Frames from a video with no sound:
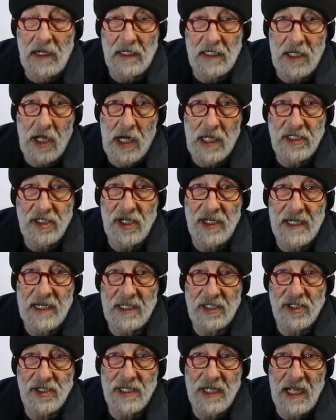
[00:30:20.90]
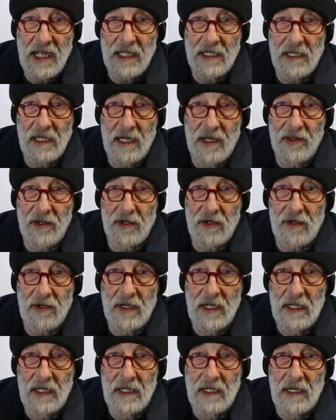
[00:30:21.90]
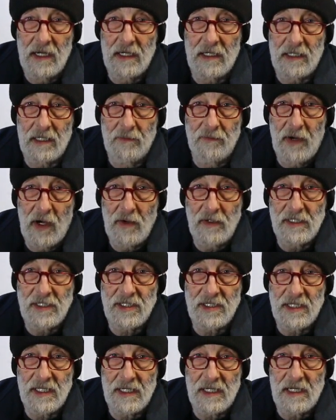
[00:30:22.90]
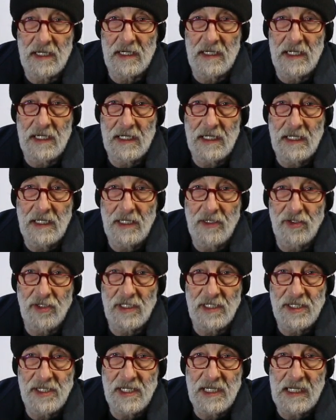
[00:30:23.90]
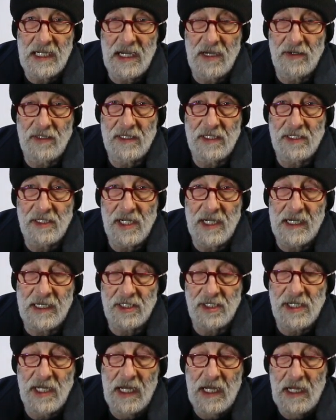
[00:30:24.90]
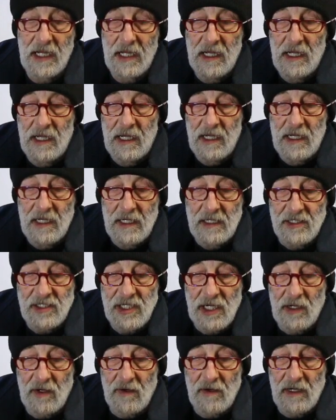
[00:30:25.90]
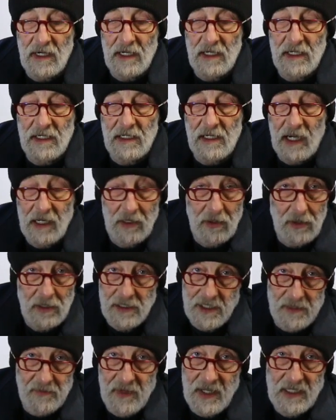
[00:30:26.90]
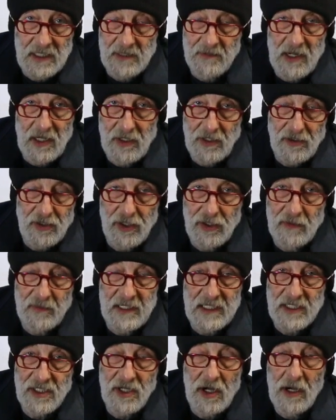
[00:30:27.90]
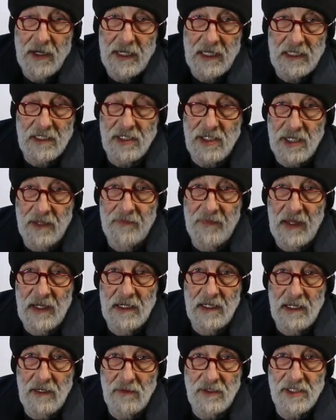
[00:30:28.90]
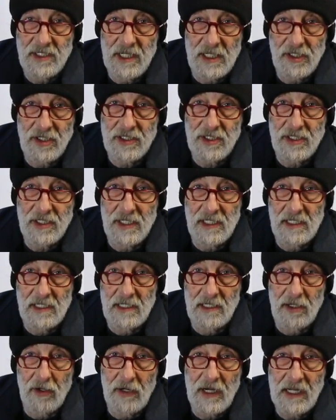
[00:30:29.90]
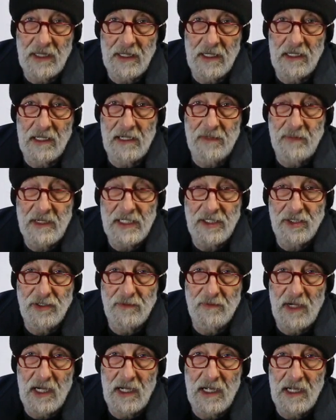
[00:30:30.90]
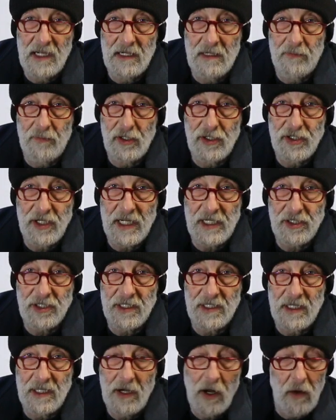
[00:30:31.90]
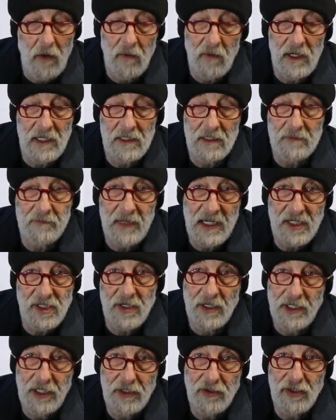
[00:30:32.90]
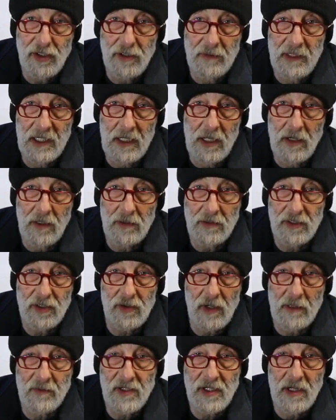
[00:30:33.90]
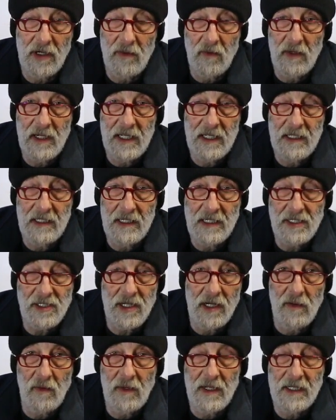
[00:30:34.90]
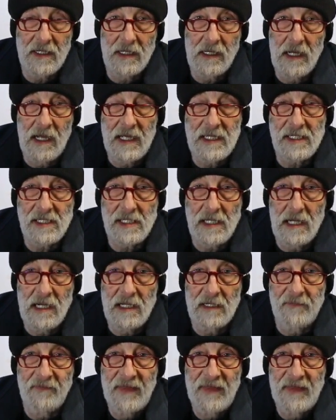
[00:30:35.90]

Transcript: context and other components that I usually seek out in the text. So I learned some things about YouTube and its audience. It was such learning that led me to my projection that, oh, well, based on YouTube alone, Trump's going to win, and he's going to win in a landslide.